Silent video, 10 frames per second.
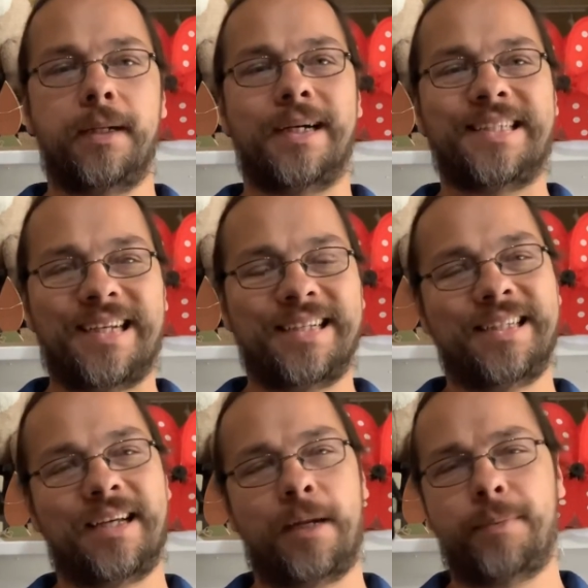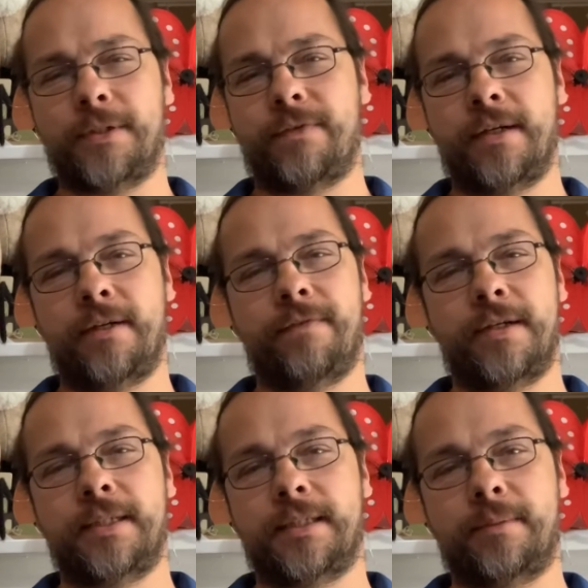Italian opera is very,
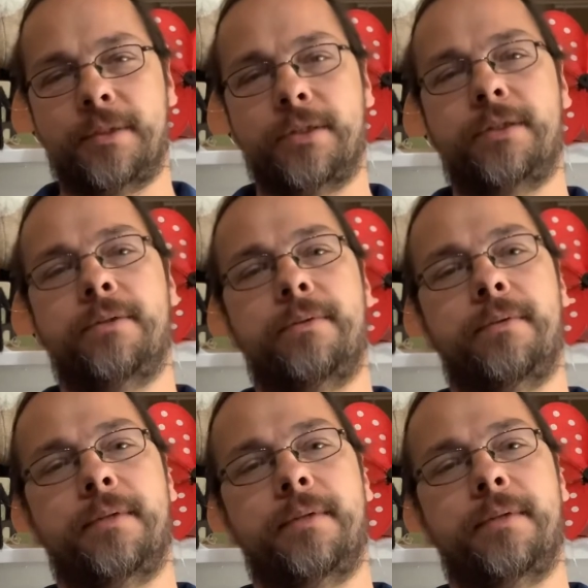very similar to